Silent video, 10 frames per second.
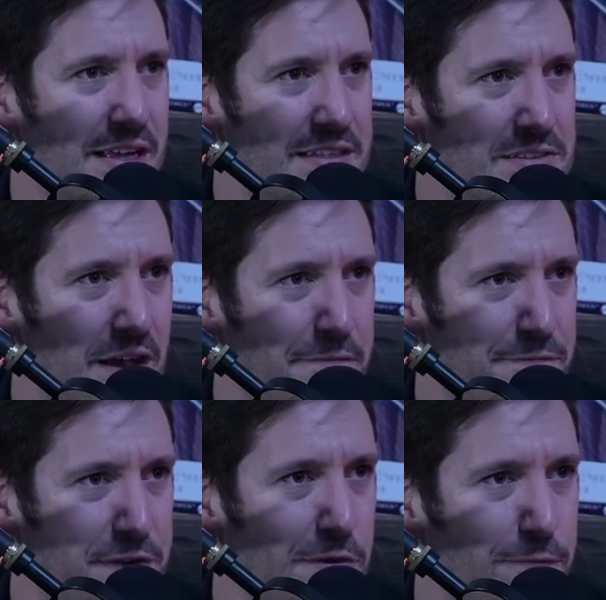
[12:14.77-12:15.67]
it's a
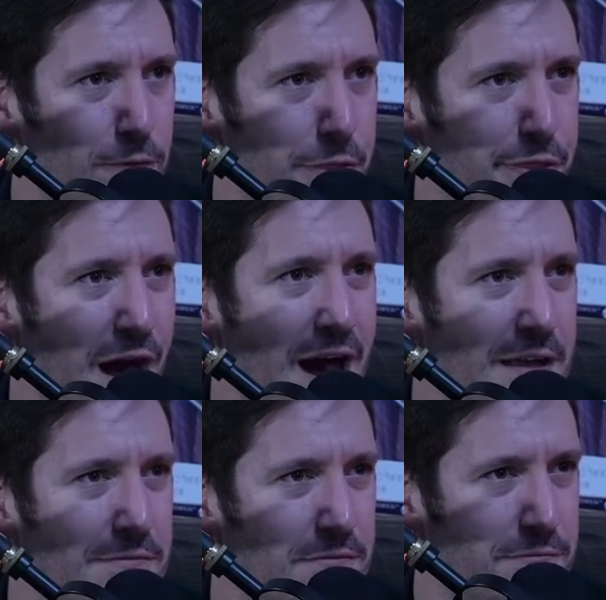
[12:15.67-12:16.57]
fearful
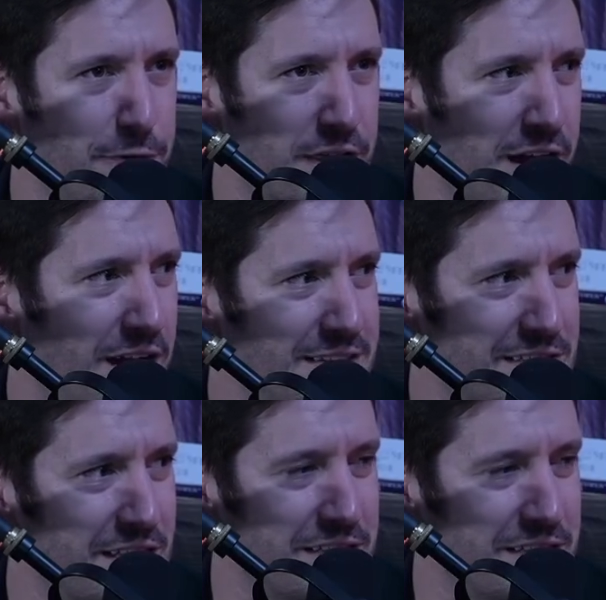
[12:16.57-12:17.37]
thought for I, the context of the